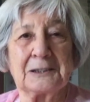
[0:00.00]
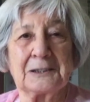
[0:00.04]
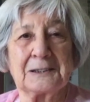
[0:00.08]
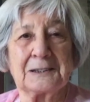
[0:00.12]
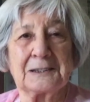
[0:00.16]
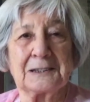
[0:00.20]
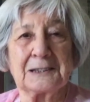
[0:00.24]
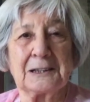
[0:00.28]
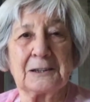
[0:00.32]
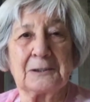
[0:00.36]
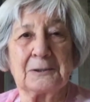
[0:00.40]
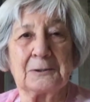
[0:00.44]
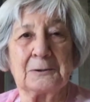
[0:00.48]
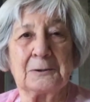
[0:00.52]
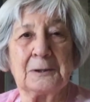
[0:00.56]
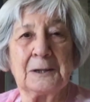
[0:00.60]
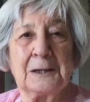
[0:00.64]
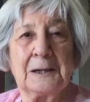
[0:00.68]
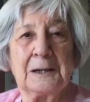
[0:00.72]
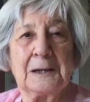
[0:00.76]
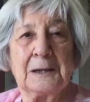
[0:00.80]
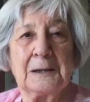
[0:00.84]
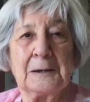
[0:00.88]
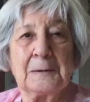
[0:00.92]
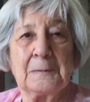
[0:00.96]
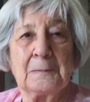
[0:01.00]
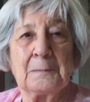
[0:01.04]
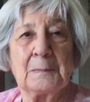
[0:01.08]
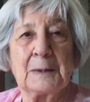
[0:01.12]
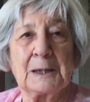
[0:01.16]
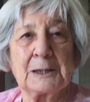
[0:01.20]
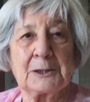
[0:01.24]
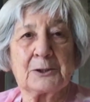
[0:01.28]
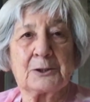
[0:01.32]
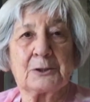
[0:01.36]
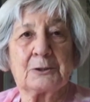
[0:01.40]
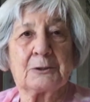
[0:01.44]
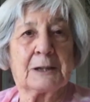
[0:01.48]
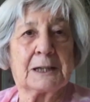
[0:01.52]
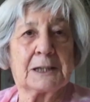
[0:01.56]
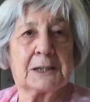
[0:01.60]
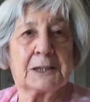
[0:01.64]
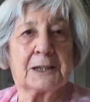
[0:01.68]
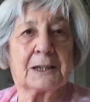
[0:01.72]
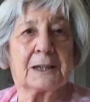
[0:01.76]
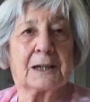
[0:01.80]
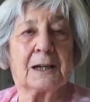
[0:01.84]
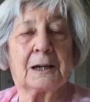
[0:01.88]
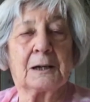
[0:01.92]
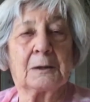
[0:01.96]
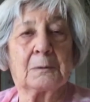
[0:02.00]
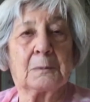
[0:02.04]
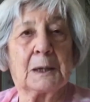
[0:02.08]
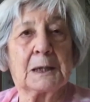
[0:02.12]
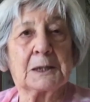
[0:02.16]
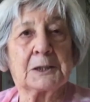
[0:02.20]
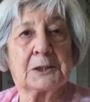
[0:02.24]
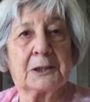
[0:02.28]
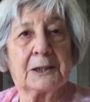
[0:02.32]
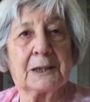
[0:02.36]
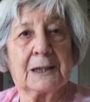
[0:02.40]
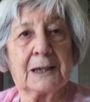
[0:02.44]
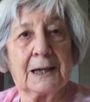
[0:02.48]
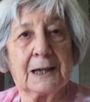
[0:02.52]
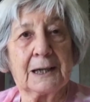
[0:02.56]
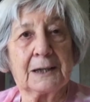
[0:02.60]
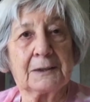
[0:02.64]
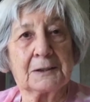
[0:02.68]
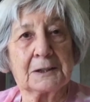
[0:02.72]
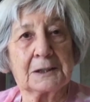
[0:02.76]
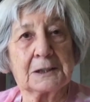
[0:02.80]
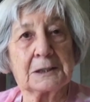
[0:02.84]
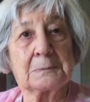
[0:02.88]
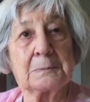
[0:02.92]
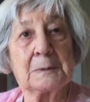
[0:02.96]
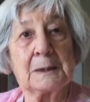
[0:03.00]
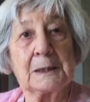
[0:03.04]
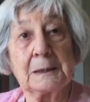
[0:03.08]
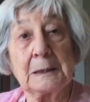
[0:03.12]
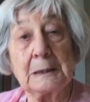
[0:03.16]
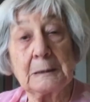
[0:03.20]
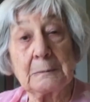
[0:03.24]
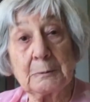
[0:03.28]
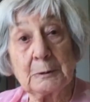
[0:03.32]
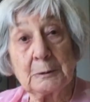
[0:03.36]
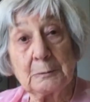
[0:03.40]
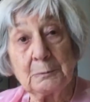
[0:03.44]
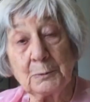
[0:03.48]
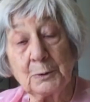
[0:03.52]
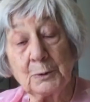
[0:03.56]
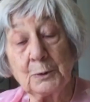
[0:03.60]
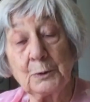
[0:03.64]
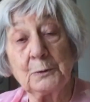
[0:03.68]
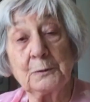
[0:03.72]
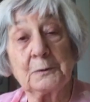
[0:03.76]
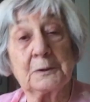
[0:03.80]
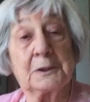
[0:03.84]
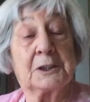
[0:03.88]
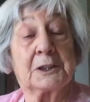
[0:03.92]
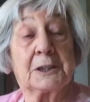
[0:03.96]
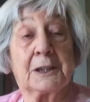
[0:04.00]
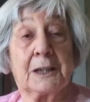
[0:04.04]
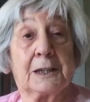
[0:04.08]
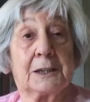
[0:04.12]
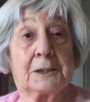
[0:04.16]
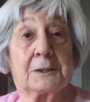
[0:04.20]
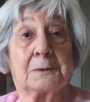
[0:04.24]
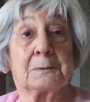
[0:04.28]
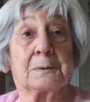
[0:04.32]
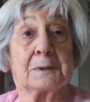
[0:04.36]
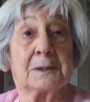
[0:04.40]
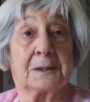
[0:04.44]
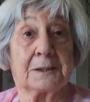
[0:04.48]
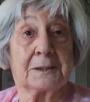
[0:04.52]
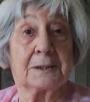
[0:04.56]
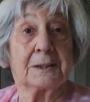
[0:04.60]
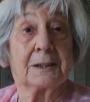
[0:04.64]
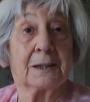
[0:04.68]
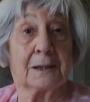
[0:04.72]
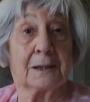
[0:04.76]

so much tracing IYTA that has been able to move and change with the